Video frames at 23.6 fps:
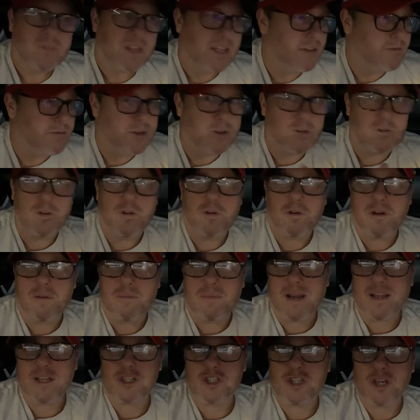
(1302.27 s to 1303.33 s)
If you're new to
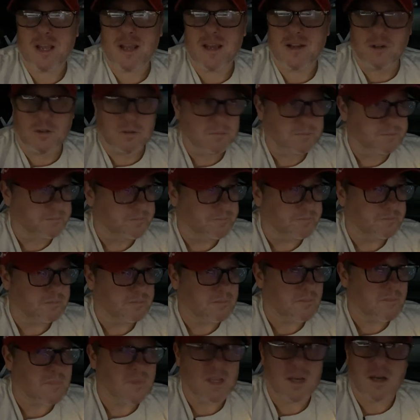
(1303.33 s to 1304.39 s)
my channel,
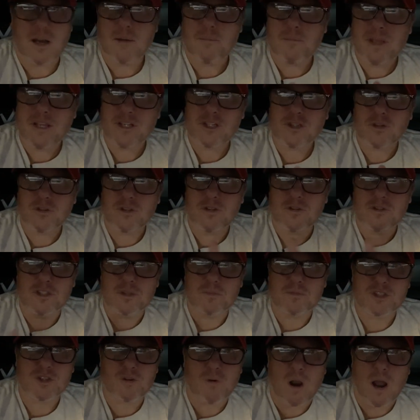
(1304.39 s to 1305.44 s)
make sure you
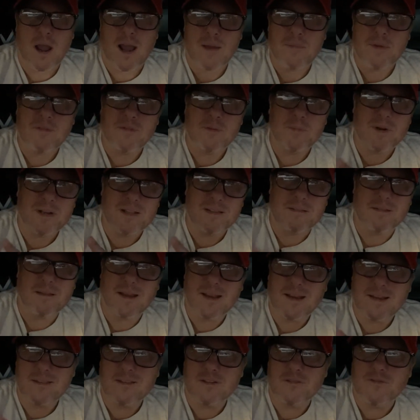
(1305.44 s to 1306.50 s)
subscribe. Everybody
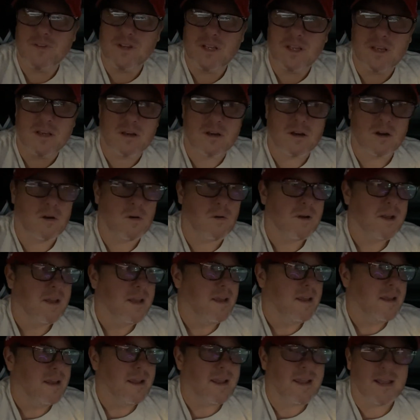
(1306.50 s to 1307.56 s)
like the video.
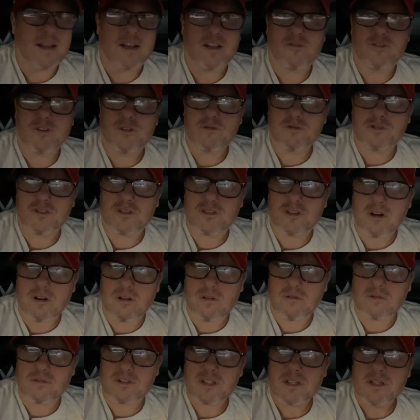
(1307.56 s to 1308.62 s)
And if you
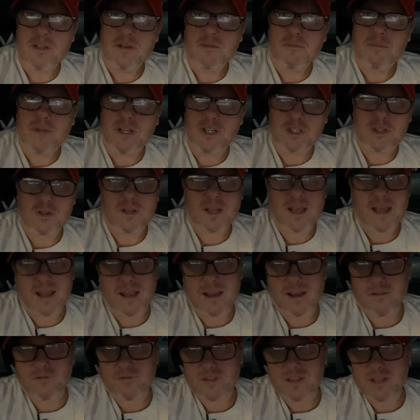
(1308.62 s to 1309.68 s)
don't, make sure you
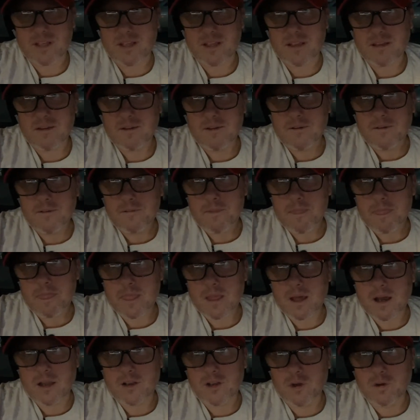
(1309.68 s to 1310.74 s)
have the
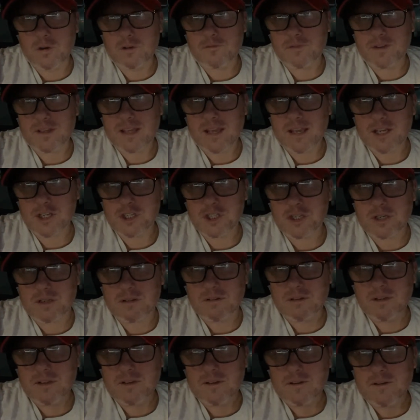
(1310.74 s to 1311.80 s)

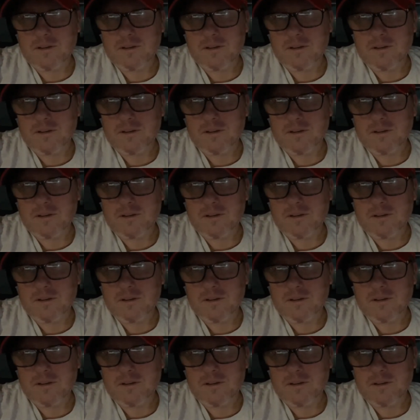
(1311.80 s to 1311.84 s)
notification